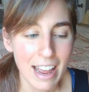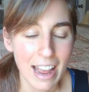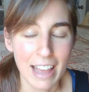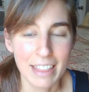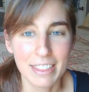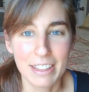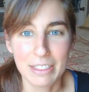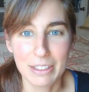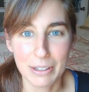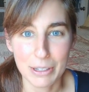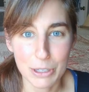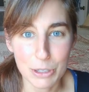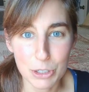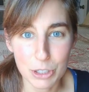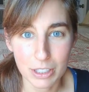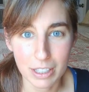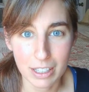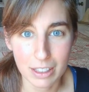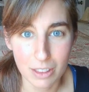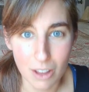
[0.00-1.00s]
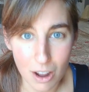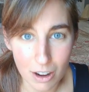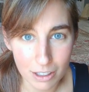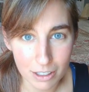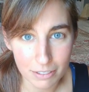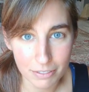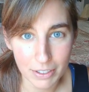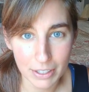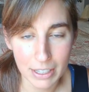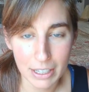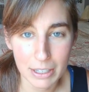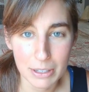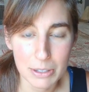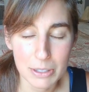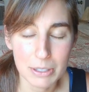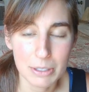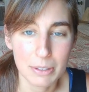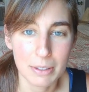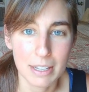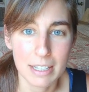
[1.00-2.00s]
And then they're usually longer
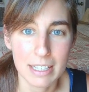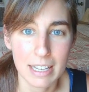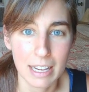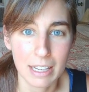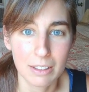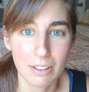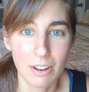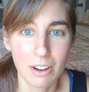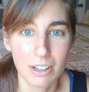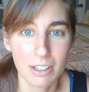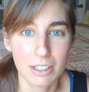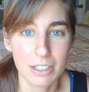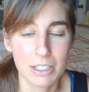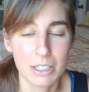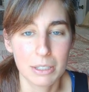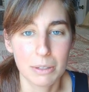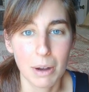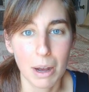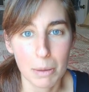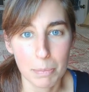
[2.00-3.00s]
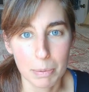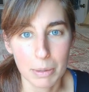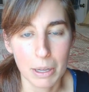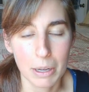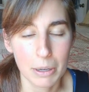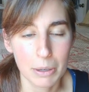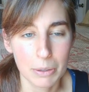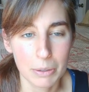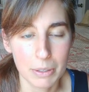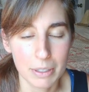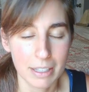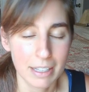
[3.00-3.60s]
videos, so they take longer to upload.